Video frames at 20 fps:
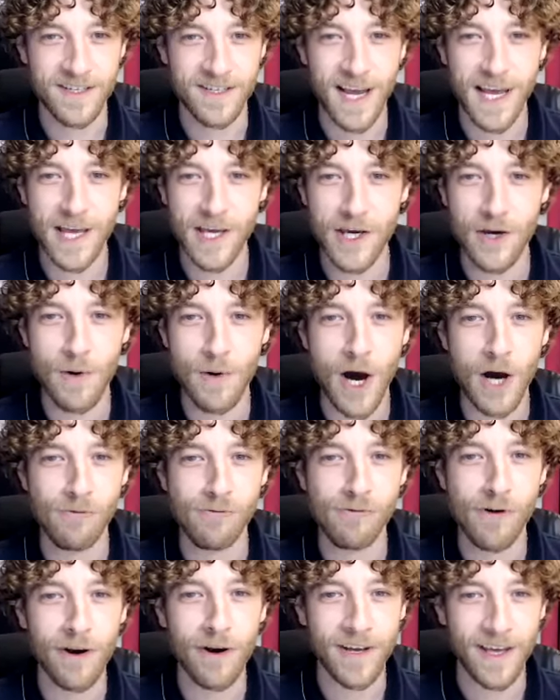say, you are
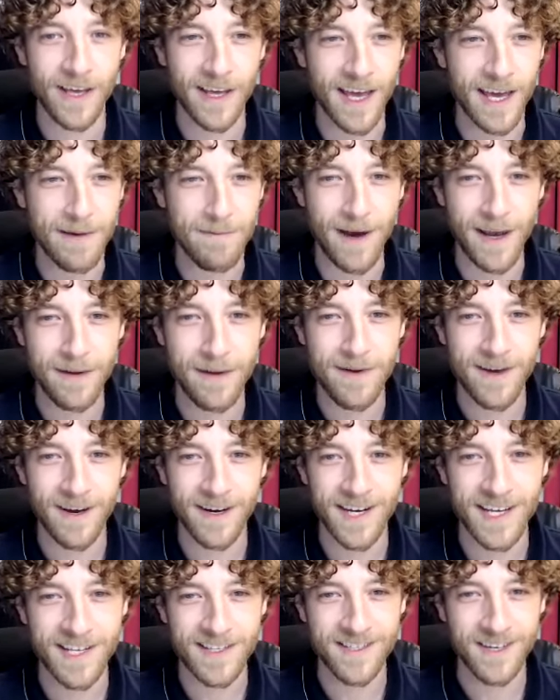rocking it. Maybe I
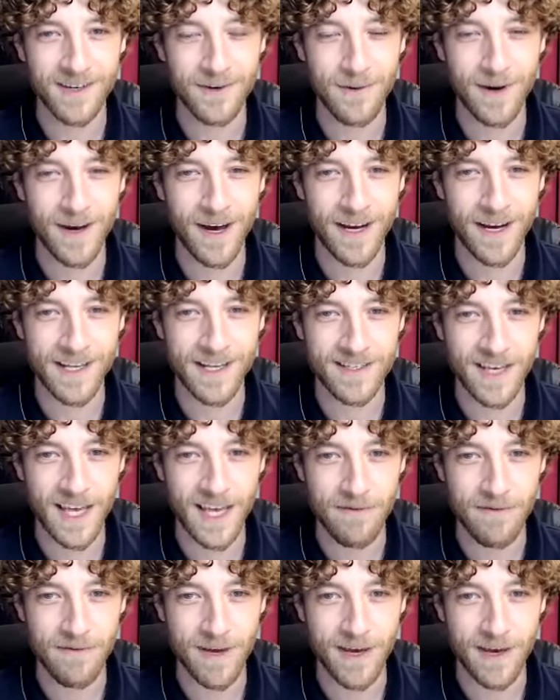need to
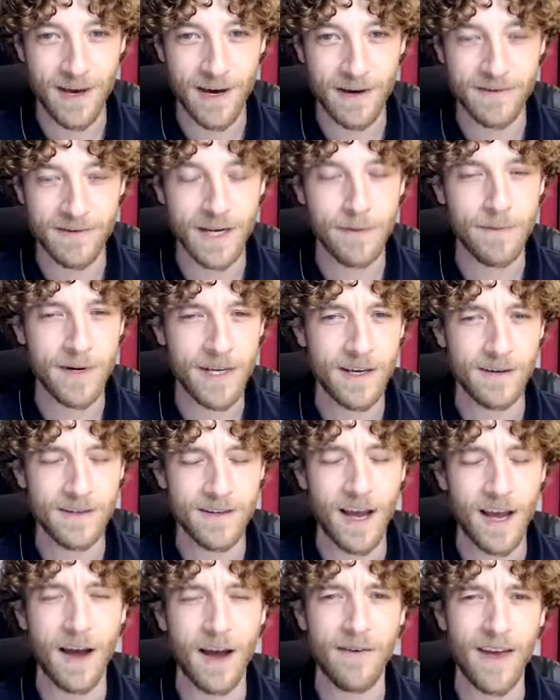give it a go.
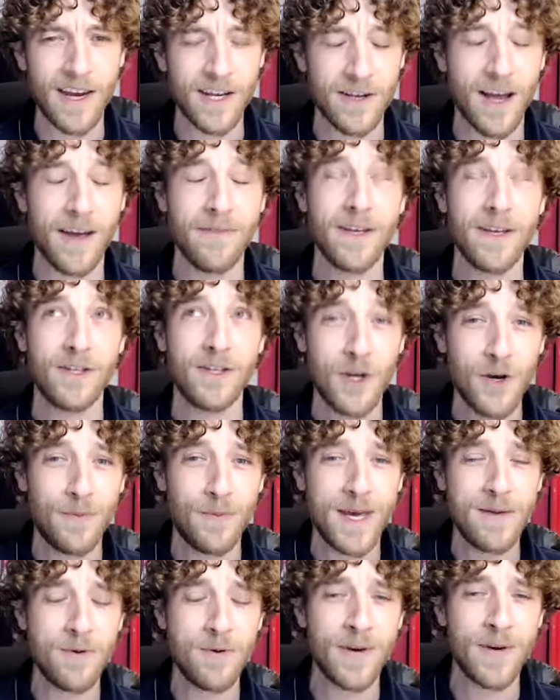I've had two
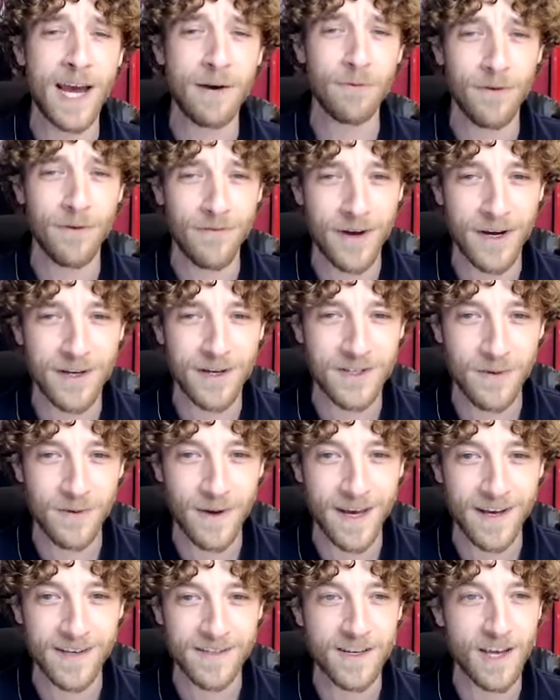people now refer to
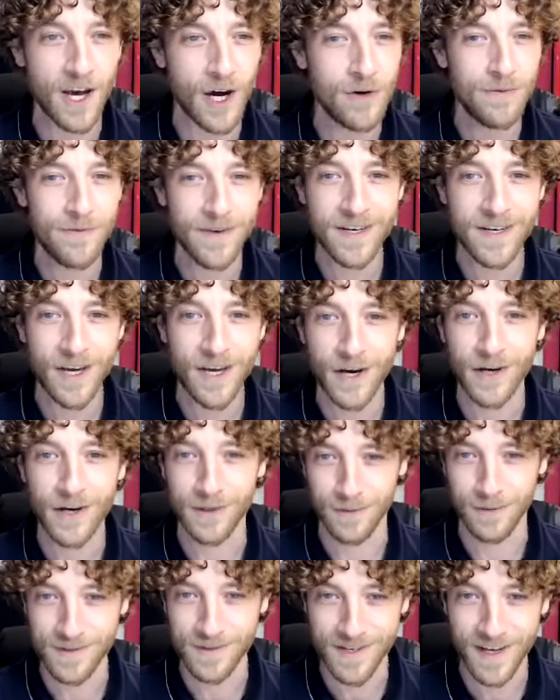it as COVID
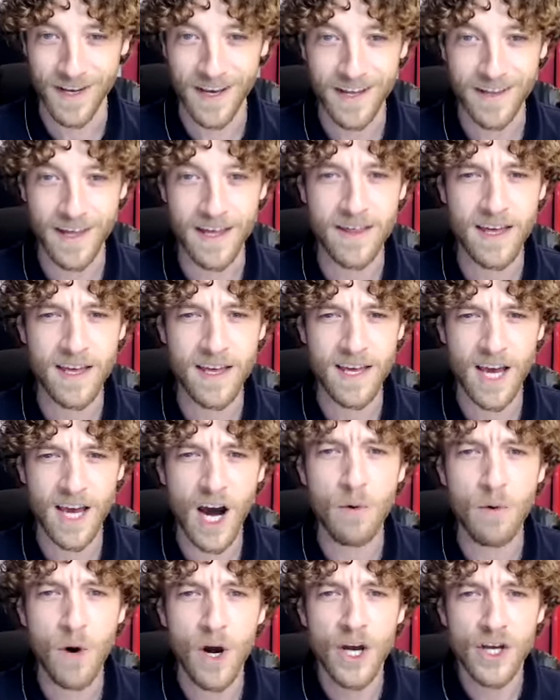curls. They're thinking,
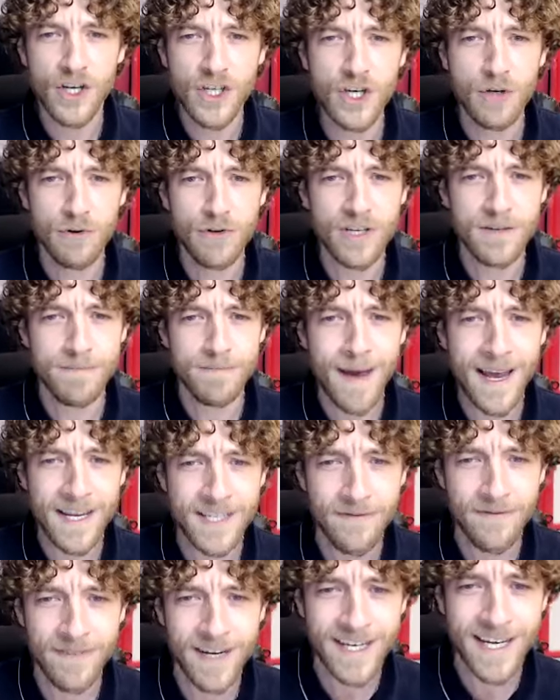oh, do you just
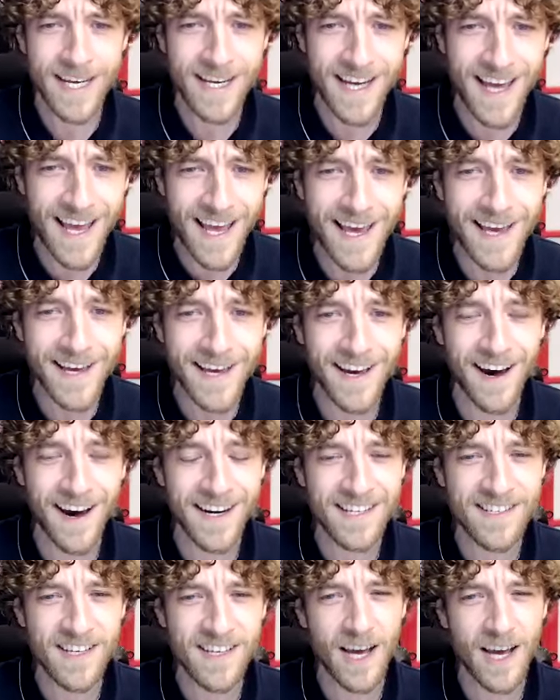massively need a haircut?
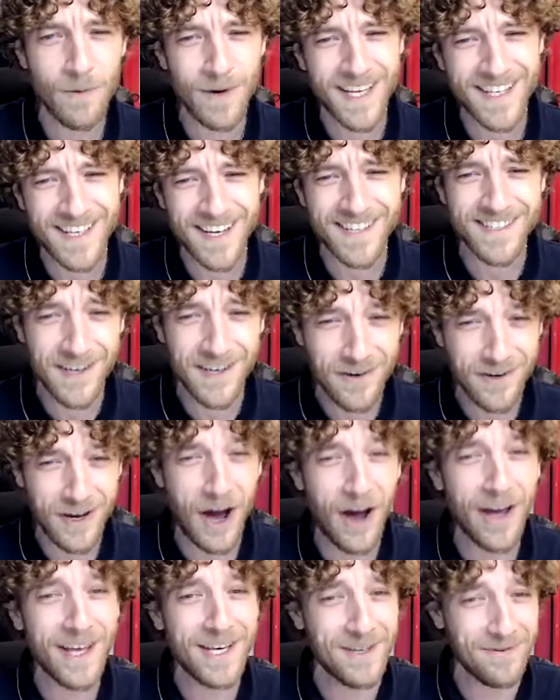And it's like, well, it does look
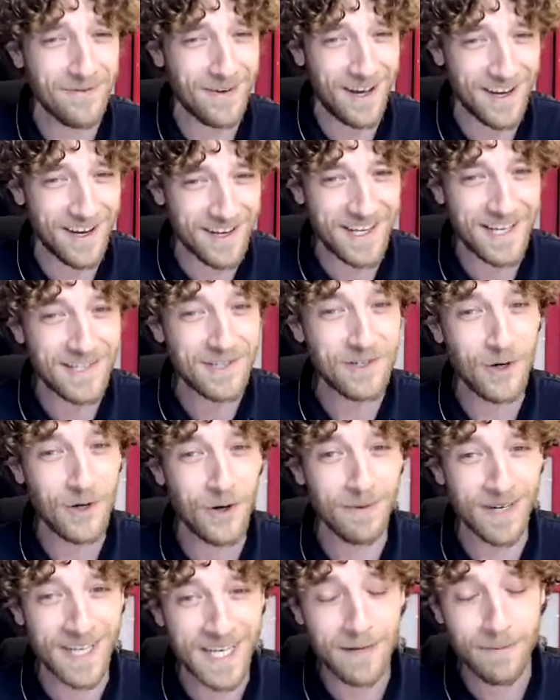kind of like this
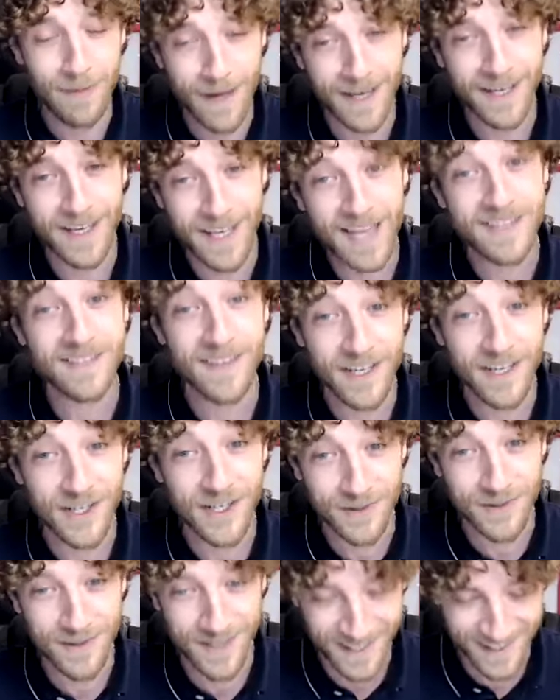normally, but yes, I
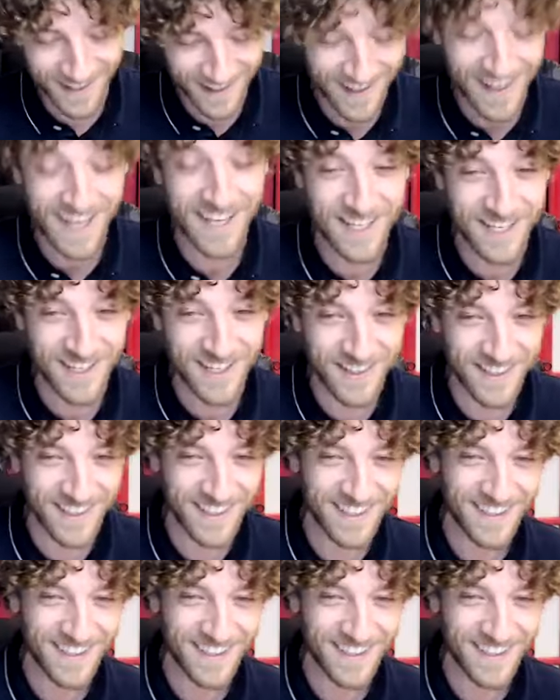do. Thank you.